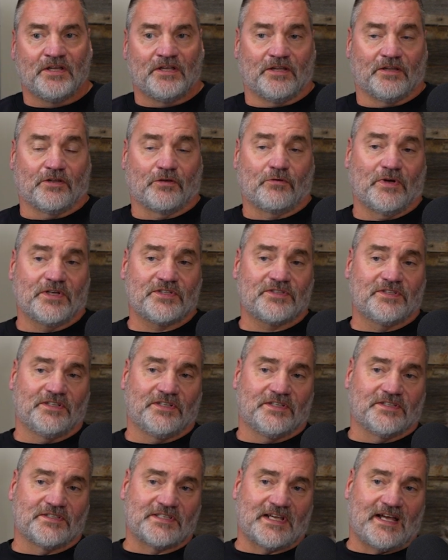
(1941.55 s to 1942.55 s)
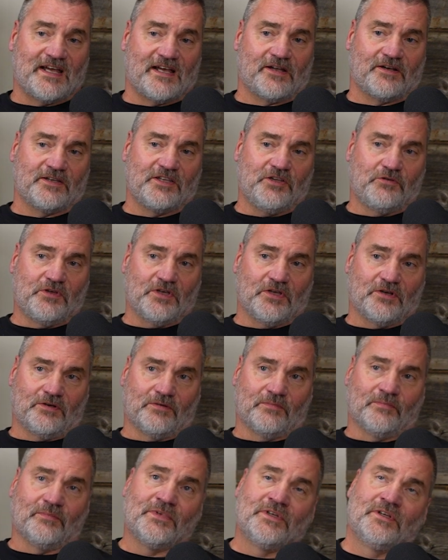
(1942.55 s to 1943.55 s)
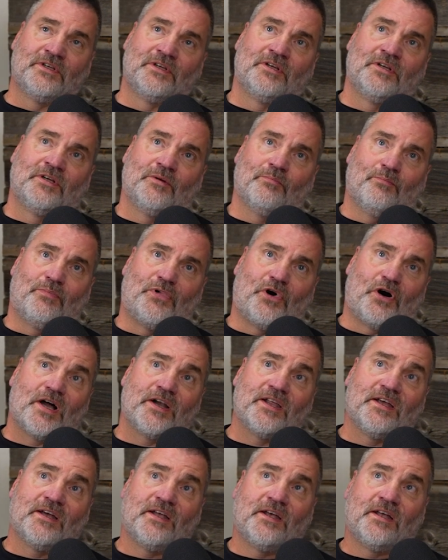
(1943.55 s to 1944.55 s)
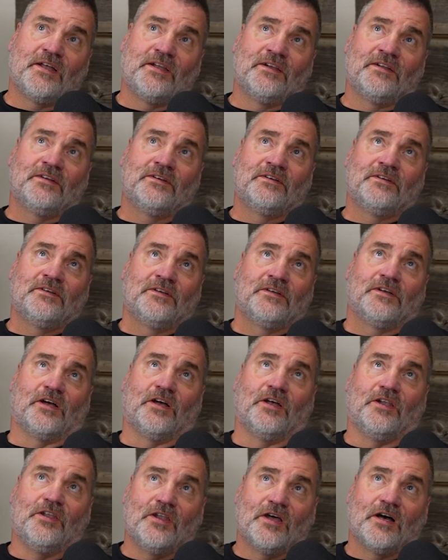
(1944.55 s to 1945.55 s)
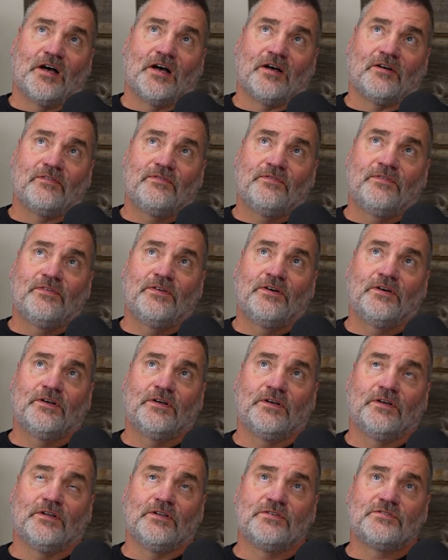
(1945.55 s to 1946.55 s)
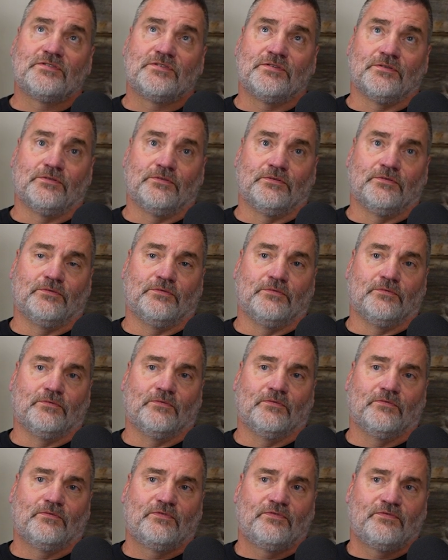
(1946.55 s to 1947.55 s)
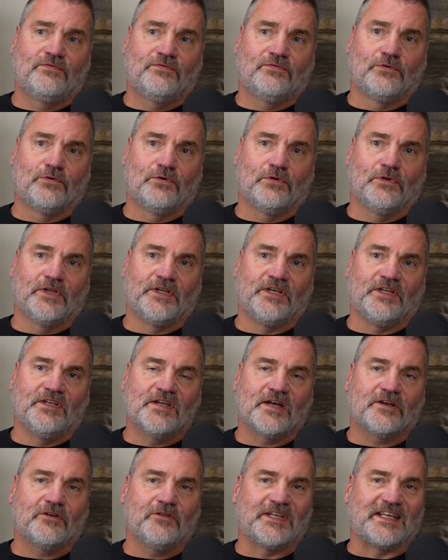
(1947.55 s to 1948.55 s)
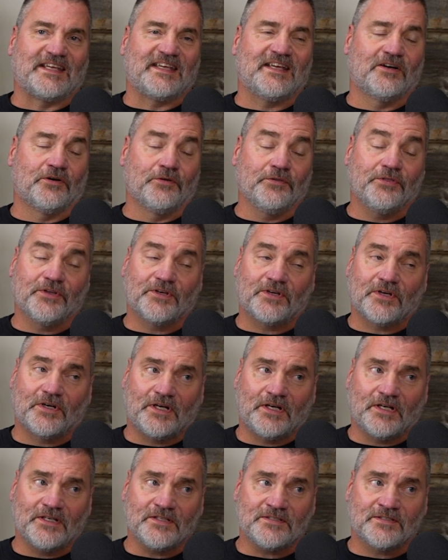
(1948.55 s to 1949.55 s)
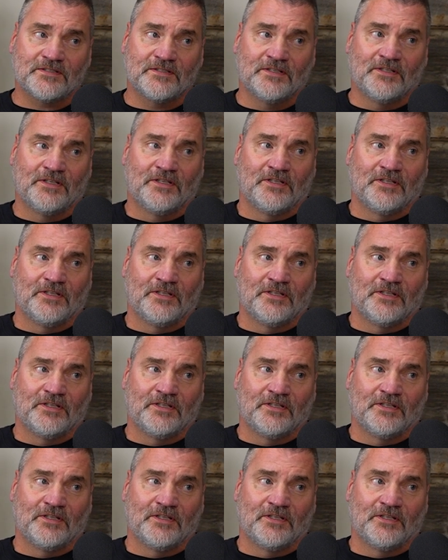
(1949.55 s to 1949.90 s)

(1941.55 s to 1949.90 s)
And the question is, how do you get them bought in enough to fully not only count the cost,